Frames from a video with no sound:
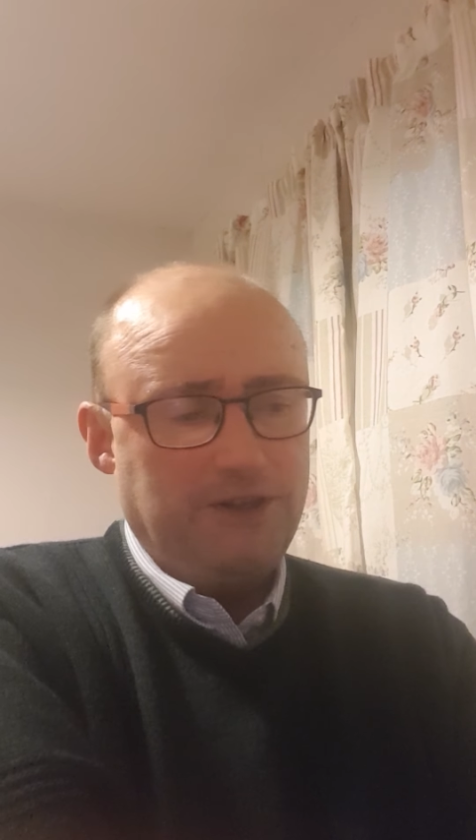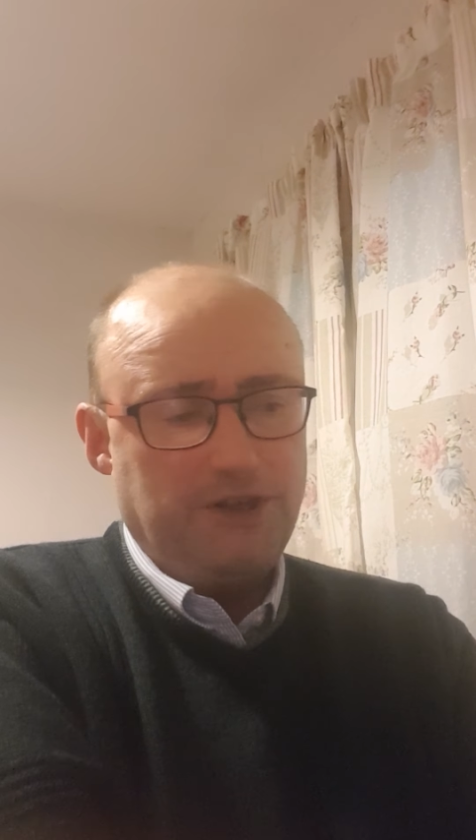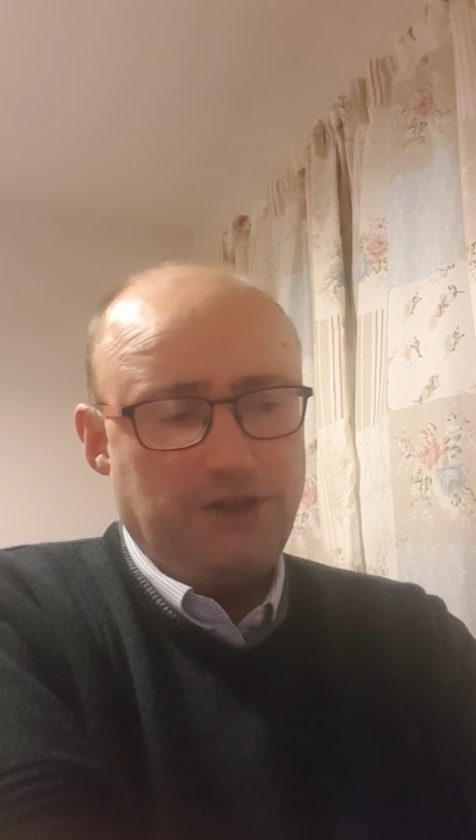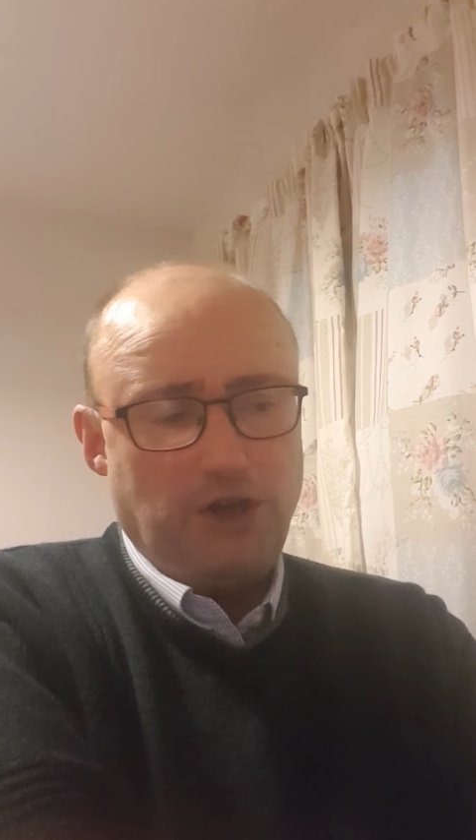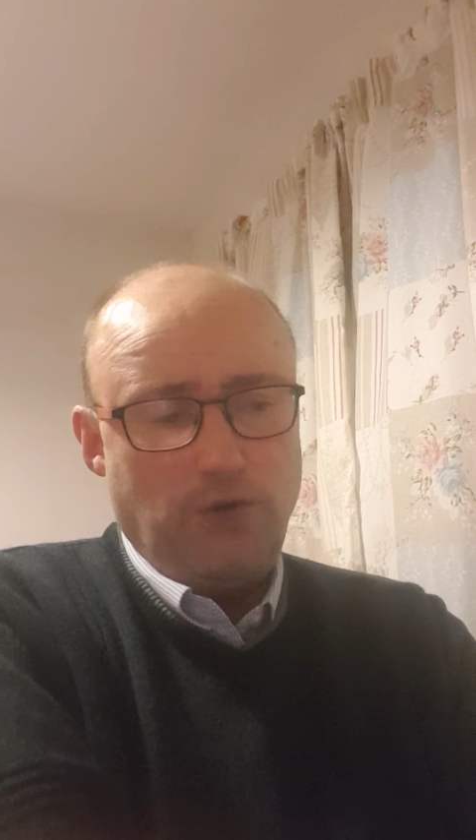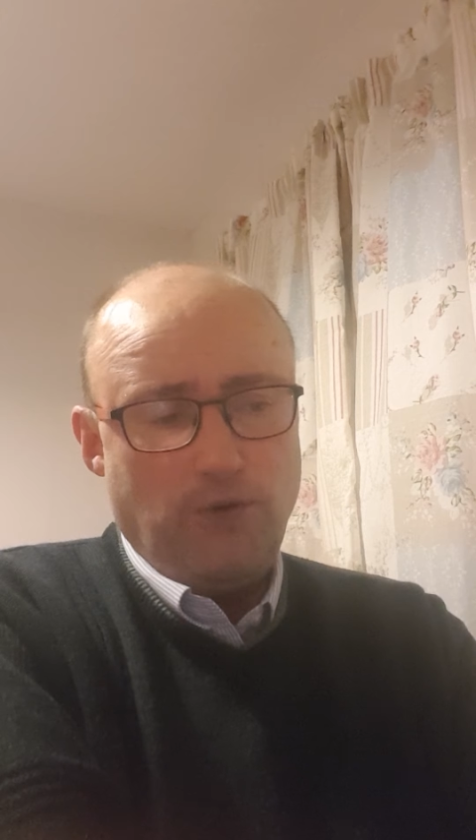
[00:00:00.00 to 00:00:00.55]
to
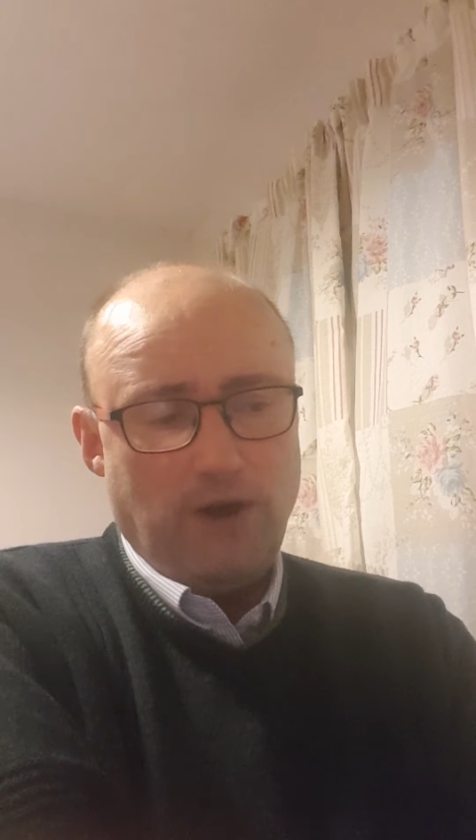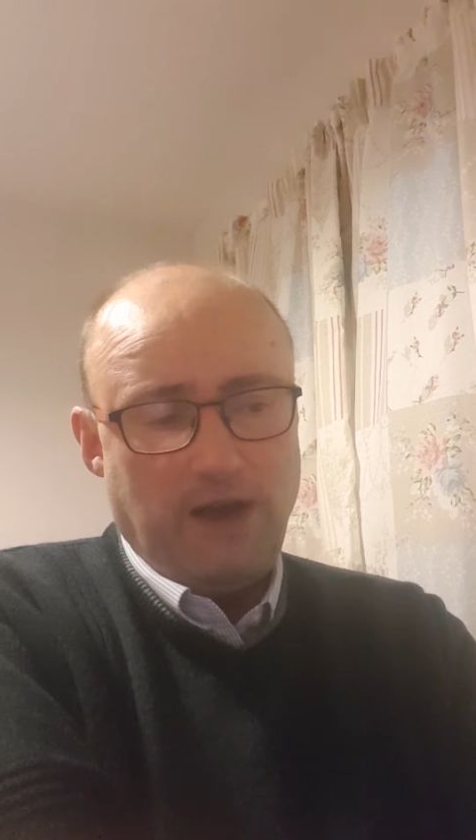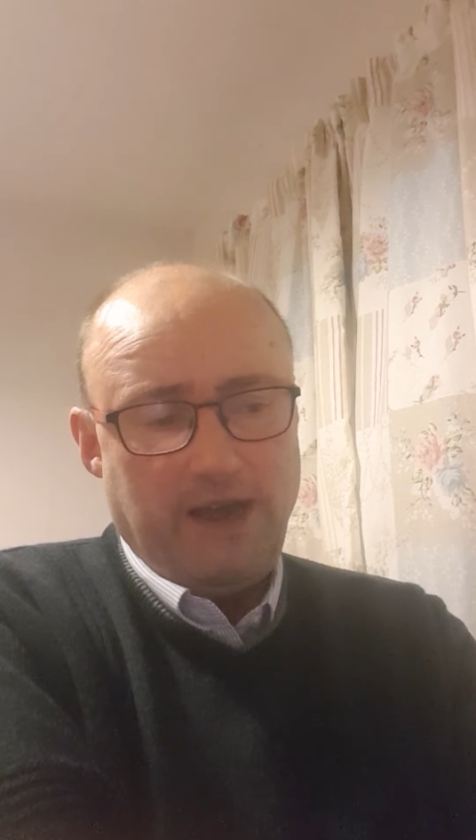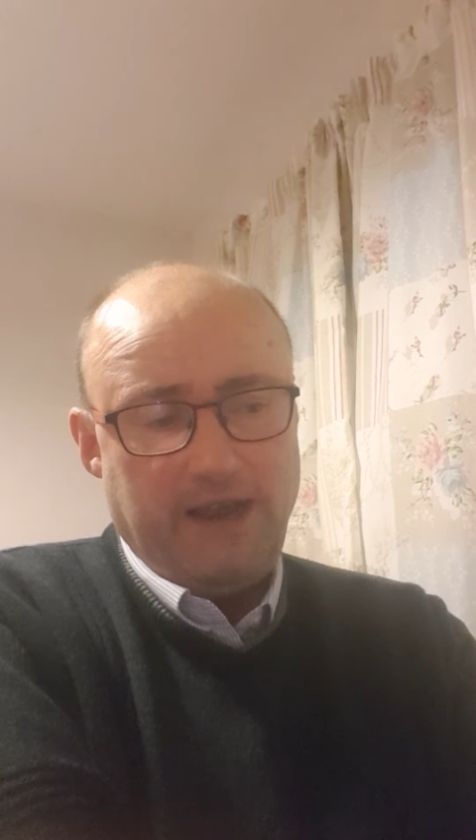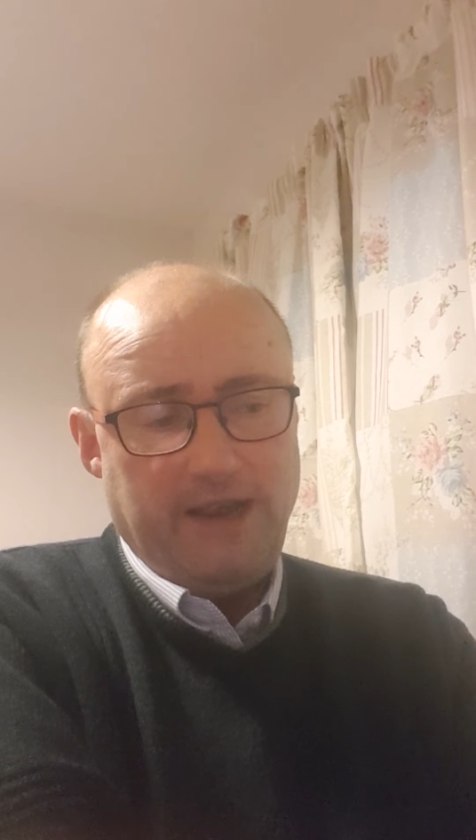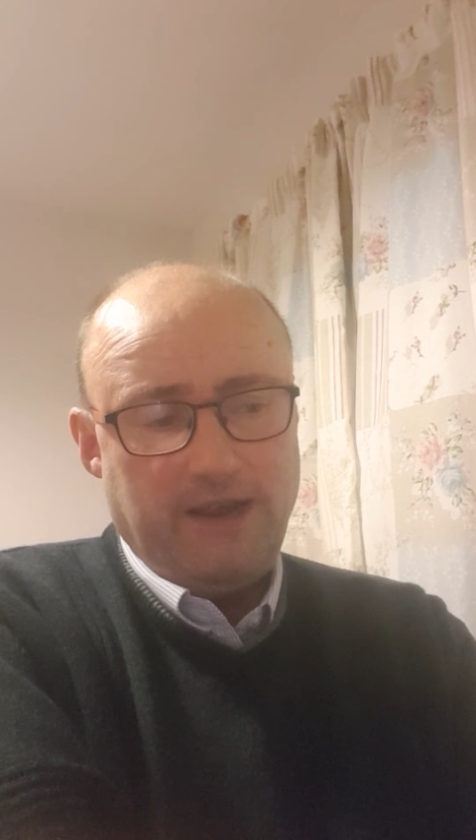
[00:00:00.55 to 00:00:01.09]
do
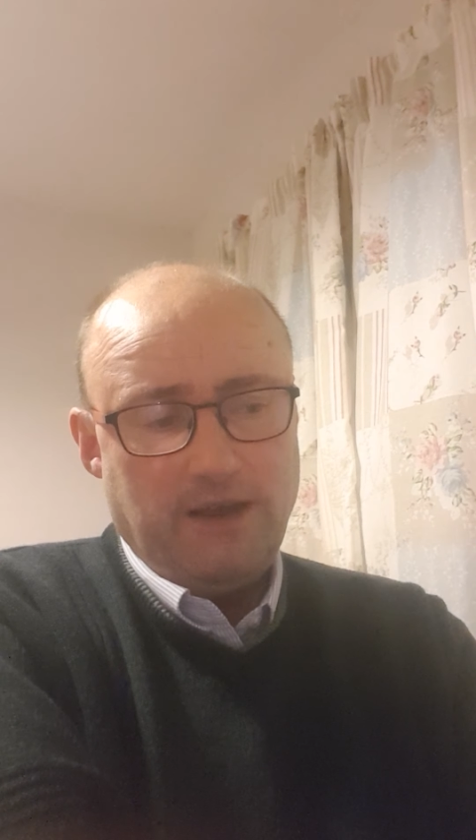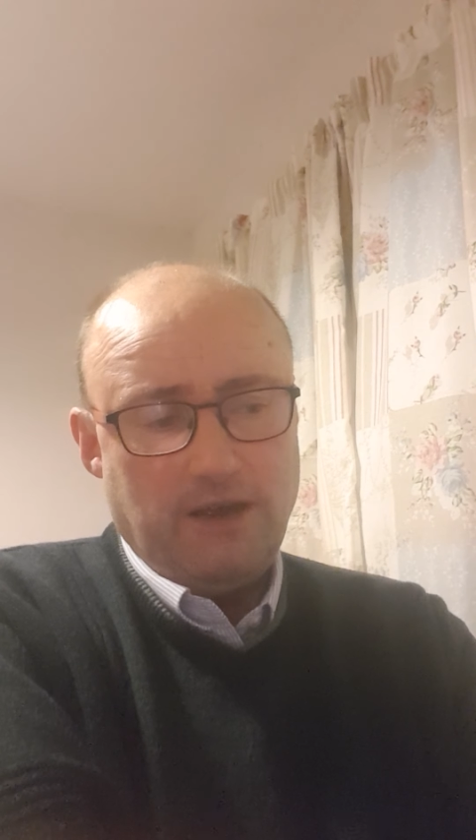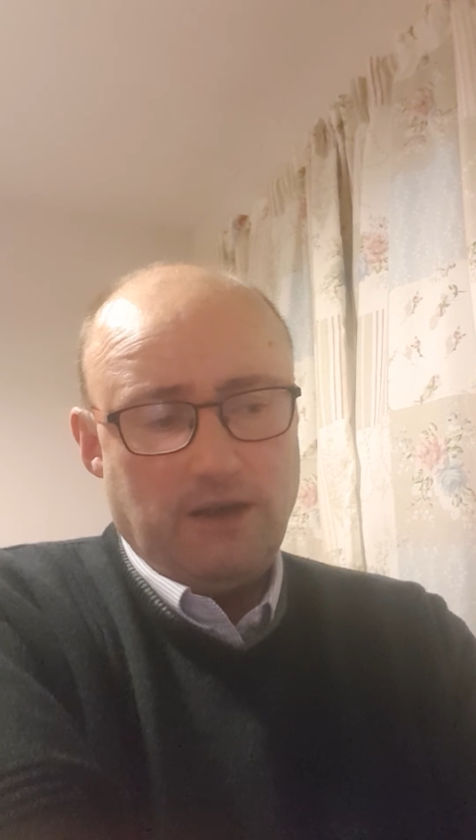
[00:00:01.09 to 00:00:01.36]
a